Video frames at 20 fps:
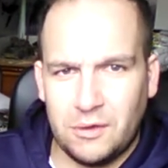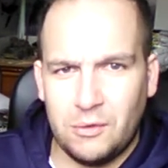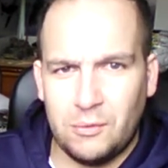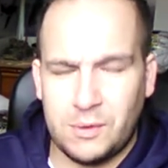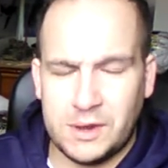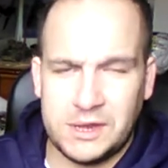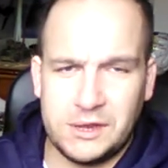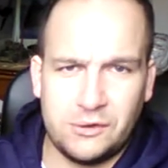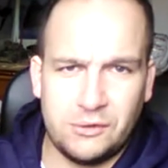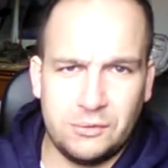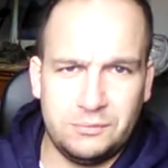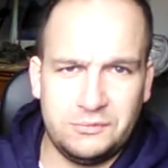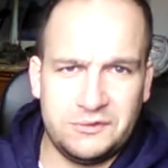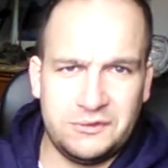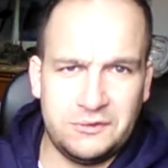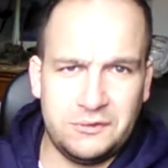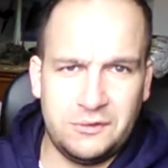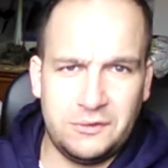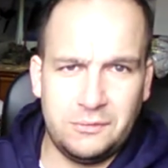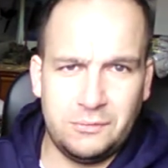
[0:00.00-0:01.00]
when you come
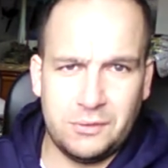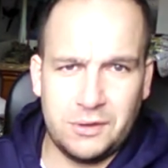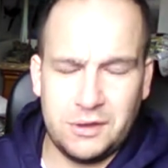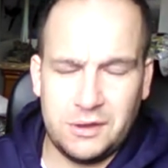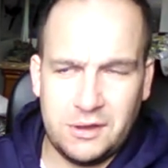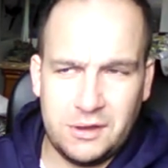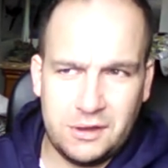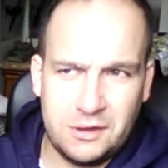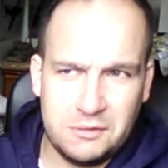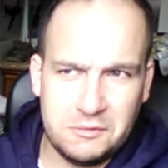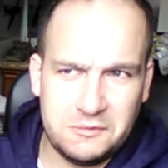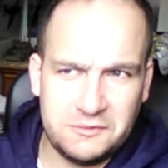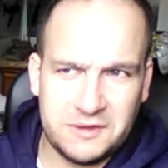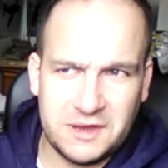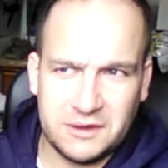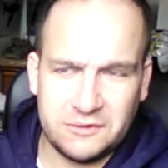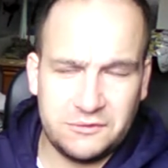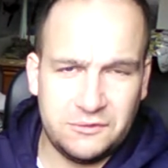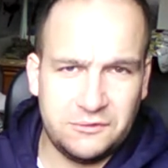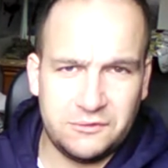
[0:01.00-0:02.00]
to
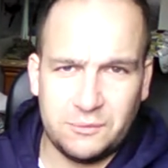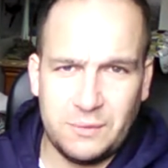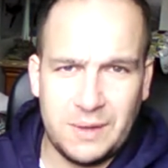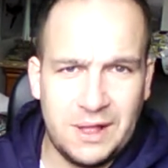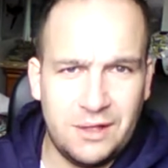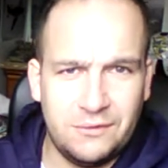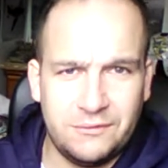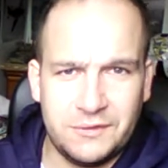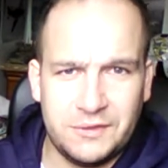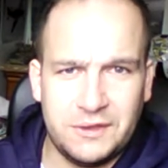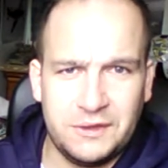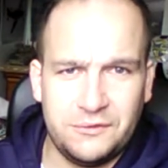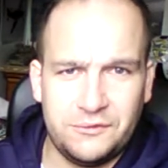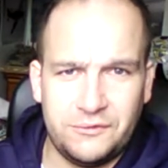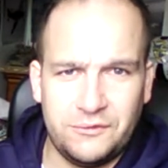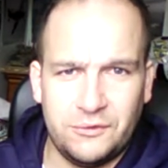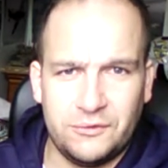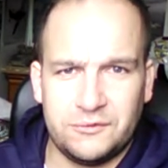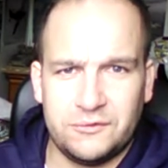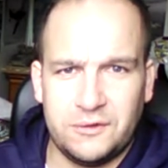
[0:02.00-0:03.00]
section 12 in the
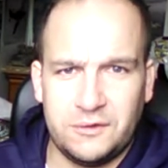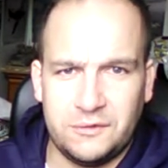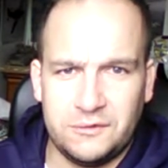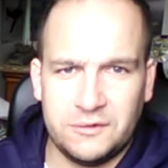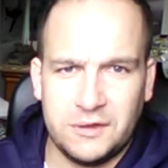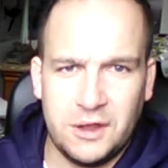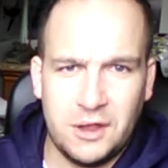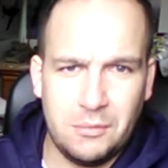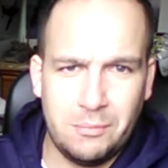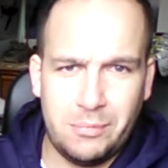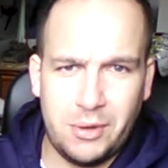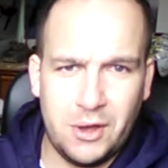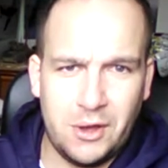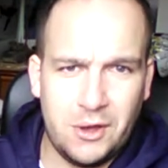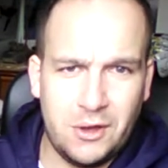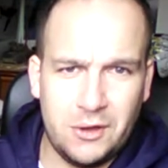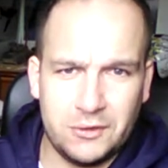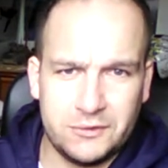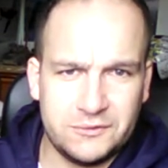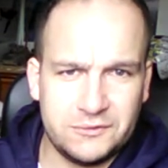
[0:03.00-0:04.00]
instructions,
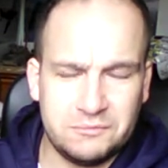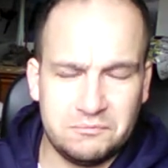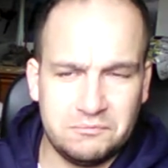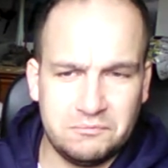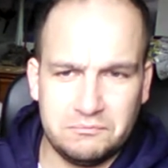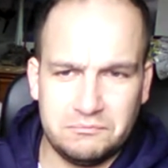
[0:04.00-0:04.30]
part